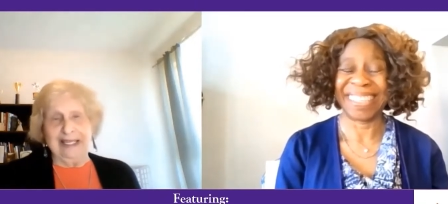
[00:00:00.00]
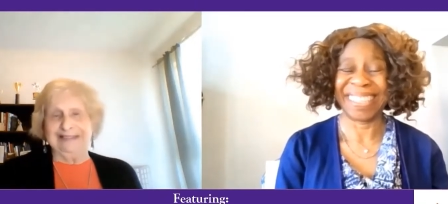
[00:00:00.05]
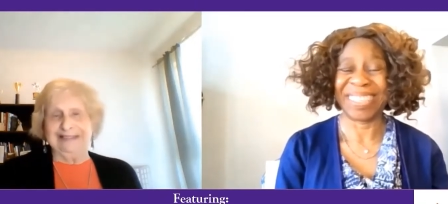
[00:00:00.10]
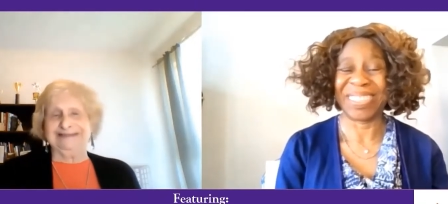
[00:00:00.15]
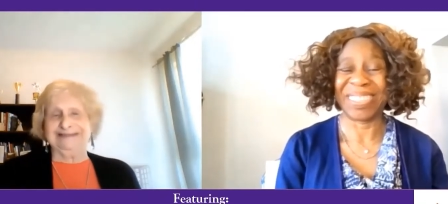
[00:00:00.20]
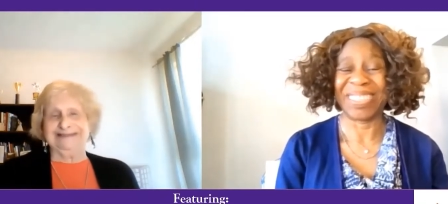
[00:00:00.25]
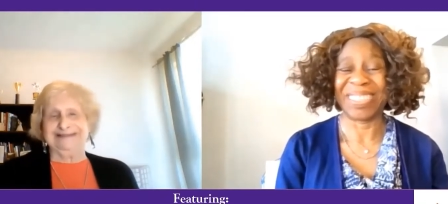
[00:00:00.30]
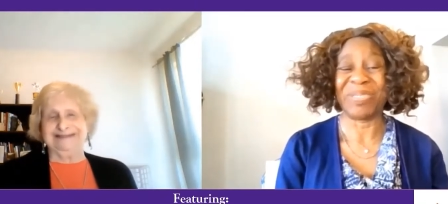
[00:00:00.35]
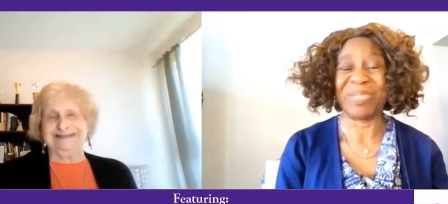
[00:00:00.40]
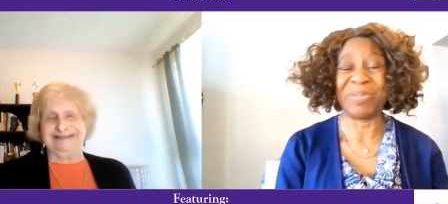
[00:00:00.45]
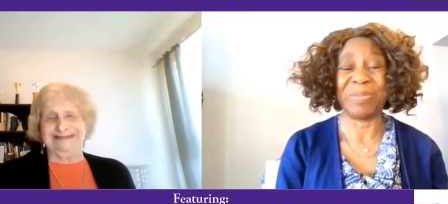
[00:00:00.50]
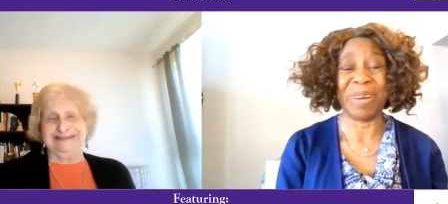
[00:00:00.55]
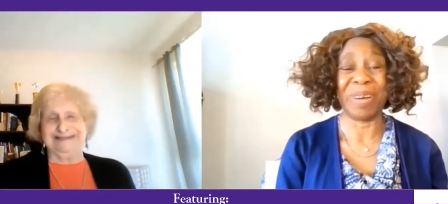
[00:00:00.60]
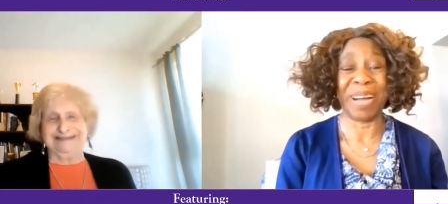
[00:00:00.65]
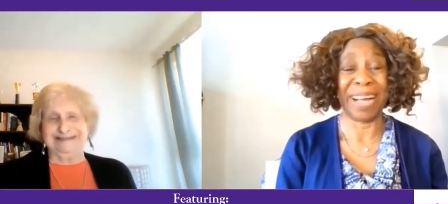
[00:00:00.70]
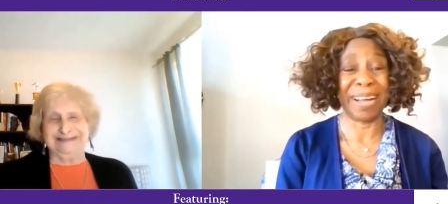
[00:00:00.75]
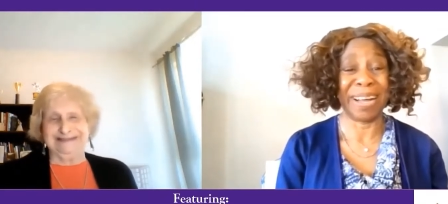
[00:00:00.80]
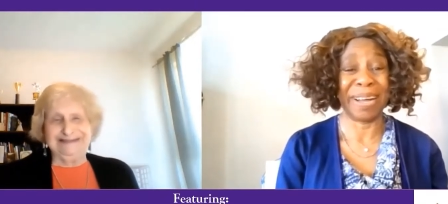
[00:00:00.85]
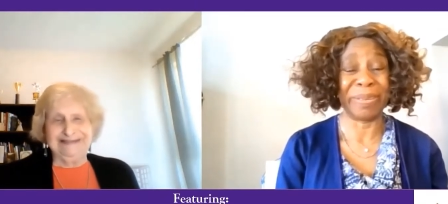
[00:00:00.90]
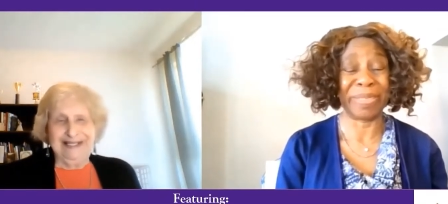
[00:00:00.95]

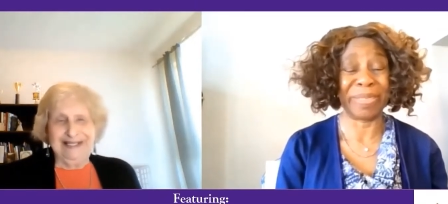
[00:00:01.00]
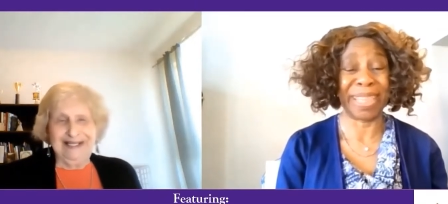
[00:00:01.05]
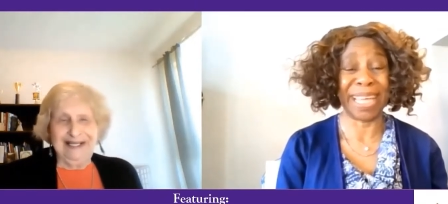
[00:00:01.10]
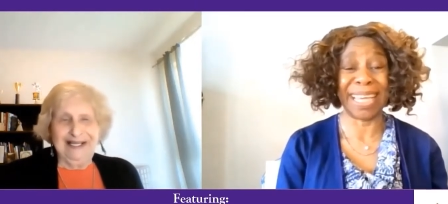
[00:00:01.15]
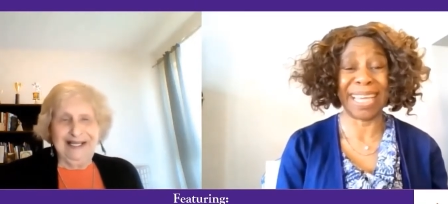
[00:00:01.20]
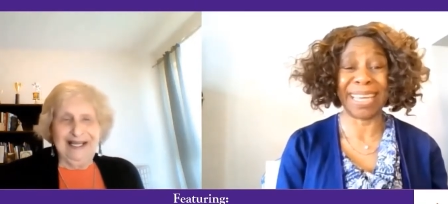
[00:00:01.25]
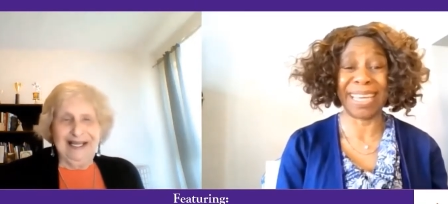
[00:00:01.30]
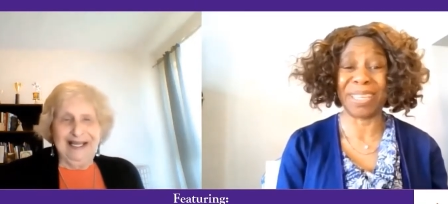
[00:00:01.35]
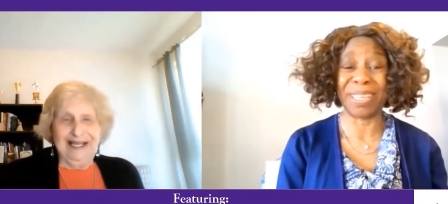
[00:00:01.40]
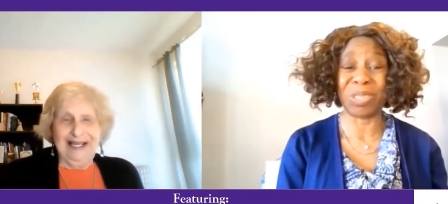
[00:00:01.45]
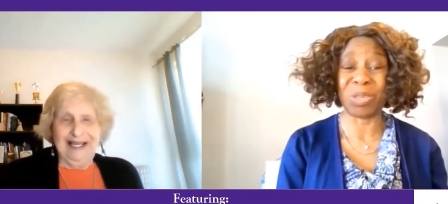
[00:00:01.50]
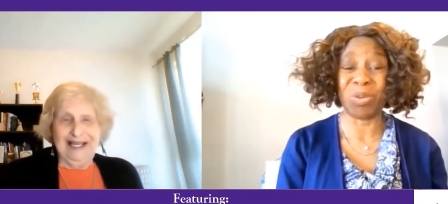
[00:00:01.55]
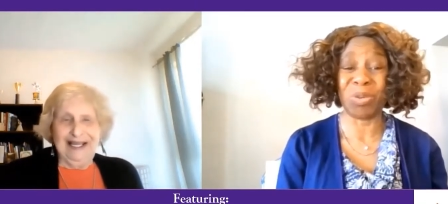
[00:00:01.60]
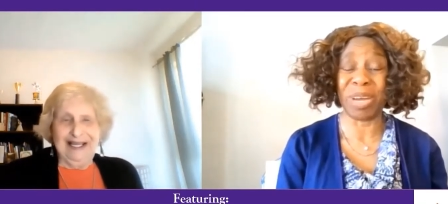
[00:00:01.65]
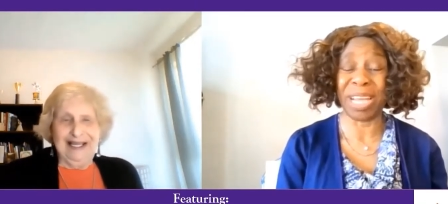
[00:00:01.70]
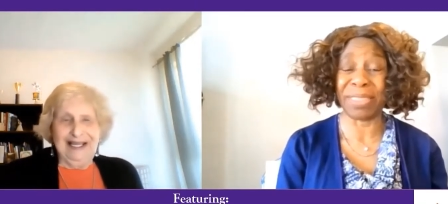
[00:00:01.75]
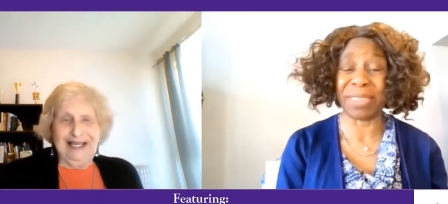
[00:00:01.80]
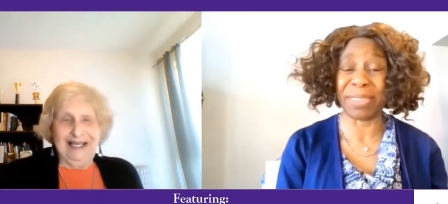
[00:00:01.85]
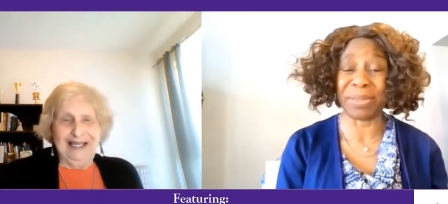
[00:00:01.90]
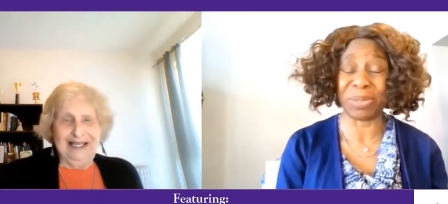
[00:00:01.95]
Speaker 1: wow, that is
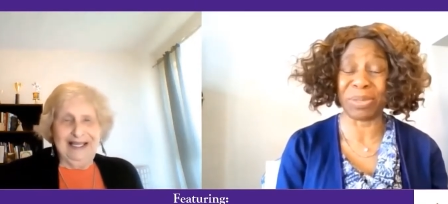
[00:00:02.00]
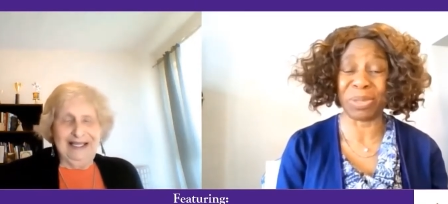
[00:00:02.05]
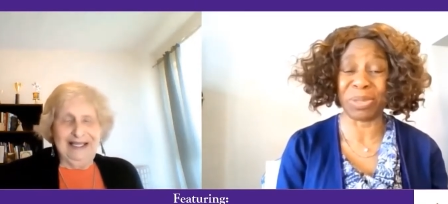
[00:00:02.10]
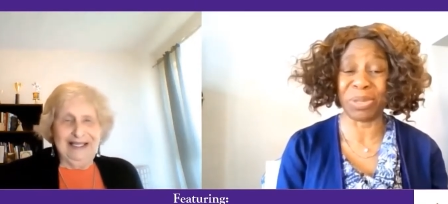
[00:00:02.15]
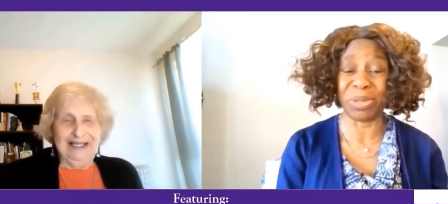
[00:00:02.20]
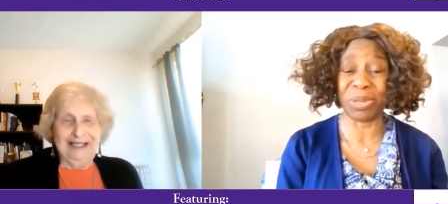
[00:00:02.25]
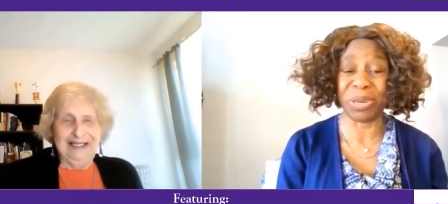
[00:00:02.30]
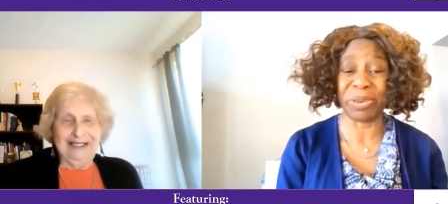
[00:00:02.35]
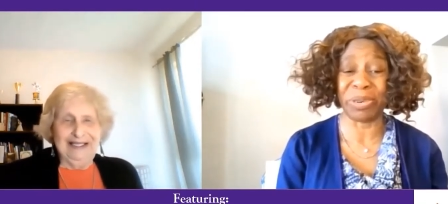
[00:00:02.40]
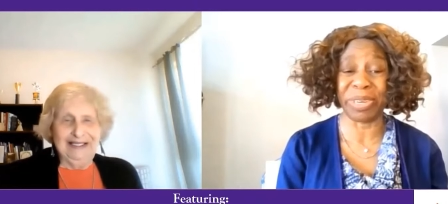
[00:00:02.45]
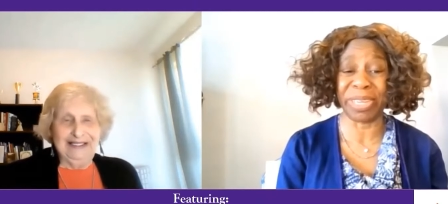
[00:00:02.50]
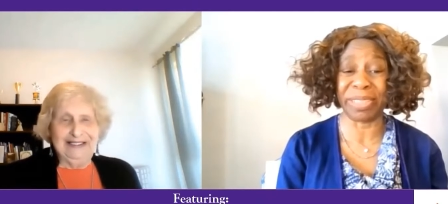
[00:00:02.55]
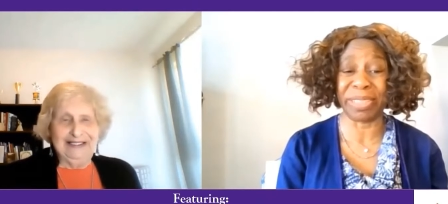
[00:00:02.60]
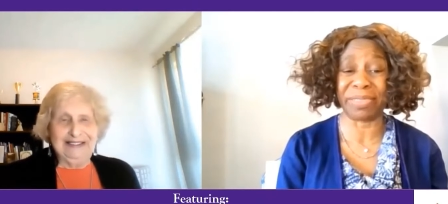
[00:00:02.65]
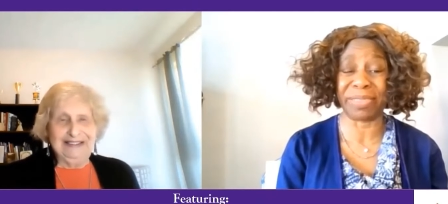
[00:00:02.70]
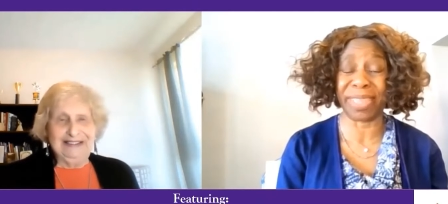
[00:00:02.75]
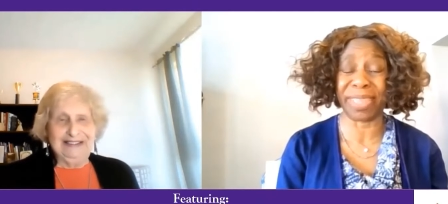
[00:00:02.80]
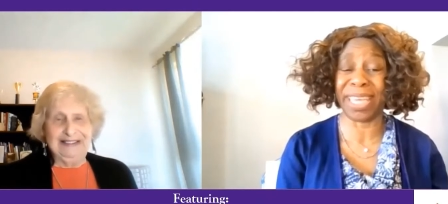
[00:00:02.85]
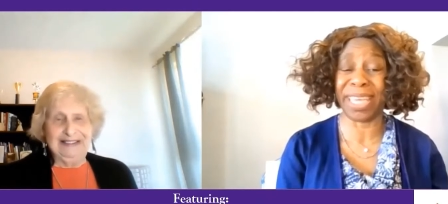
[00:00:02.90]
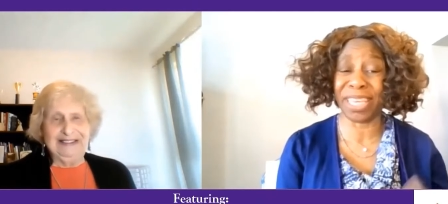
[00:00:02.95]
quite the story.
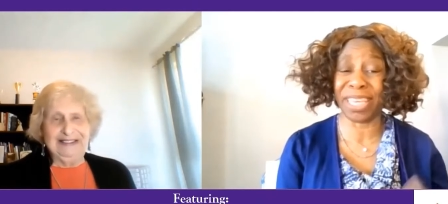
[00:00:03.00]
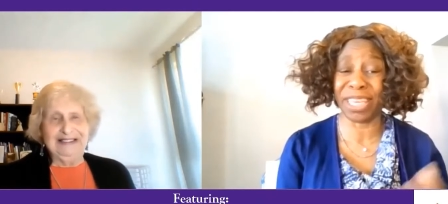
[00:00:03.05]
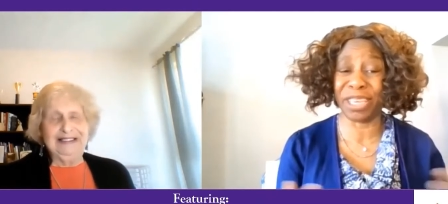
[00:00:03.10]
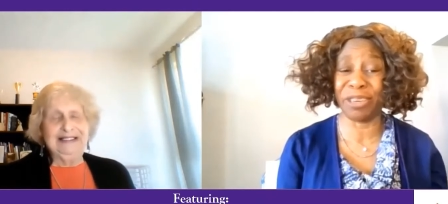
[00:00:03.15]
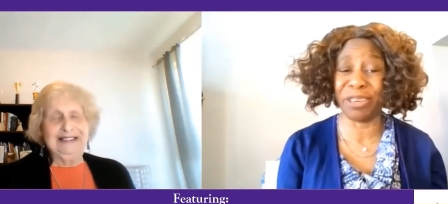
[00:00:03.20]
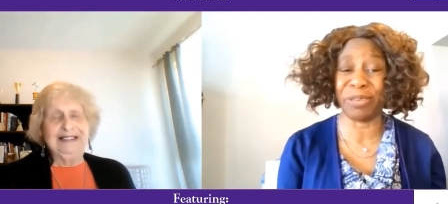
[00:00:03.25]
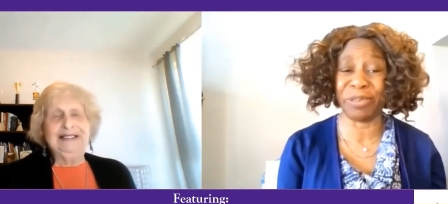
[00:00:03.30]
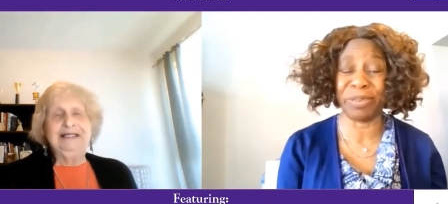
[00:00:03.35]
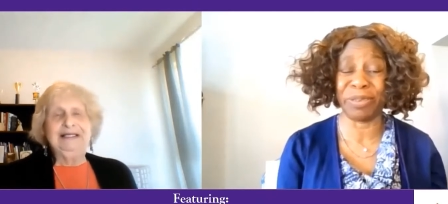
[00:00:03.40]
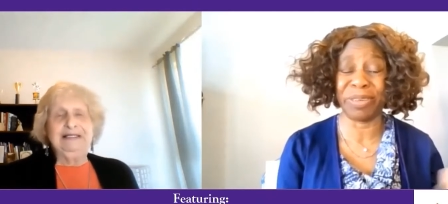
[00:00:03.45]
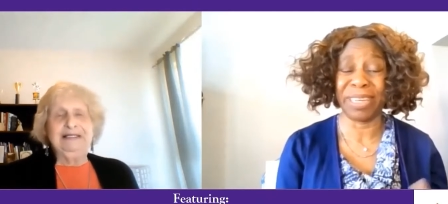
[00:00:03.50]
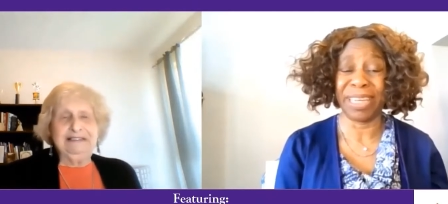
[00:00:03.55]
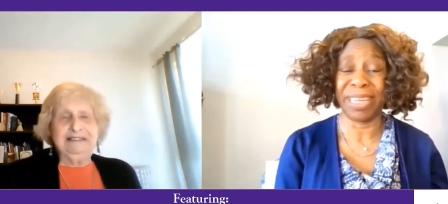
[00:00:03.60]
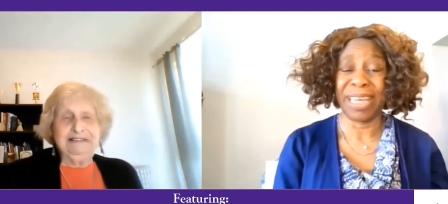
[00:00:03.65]
Thank you.